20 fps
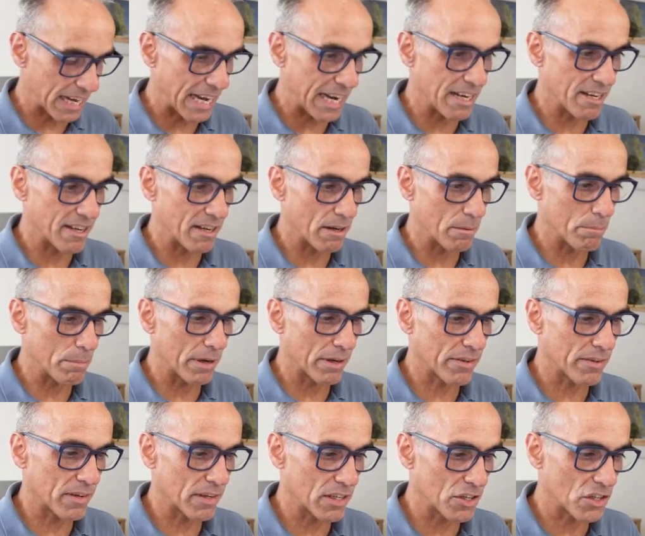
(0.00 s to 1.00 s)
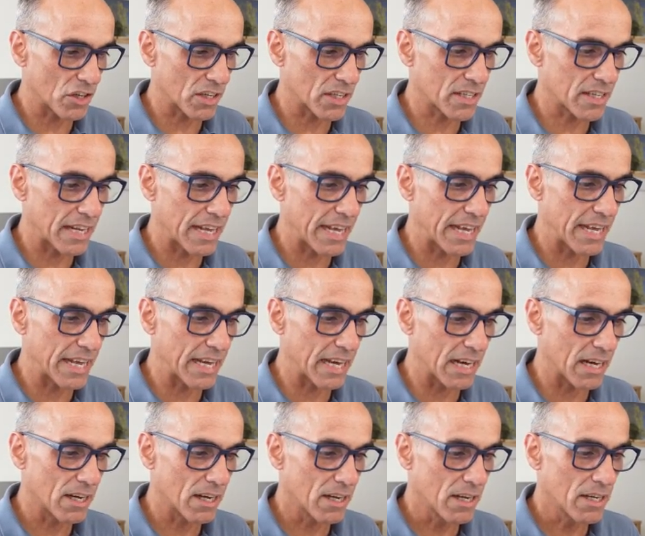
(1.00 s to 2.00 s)
edit button just
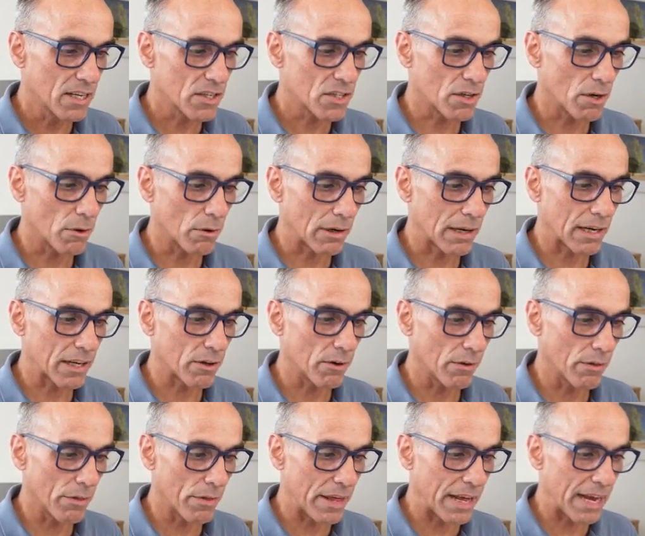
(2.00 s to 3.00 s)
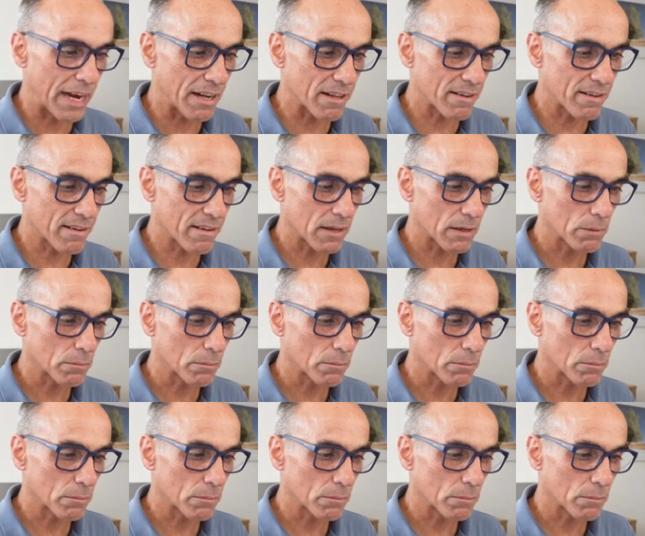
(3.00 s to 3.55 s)
here. So I'll click on that,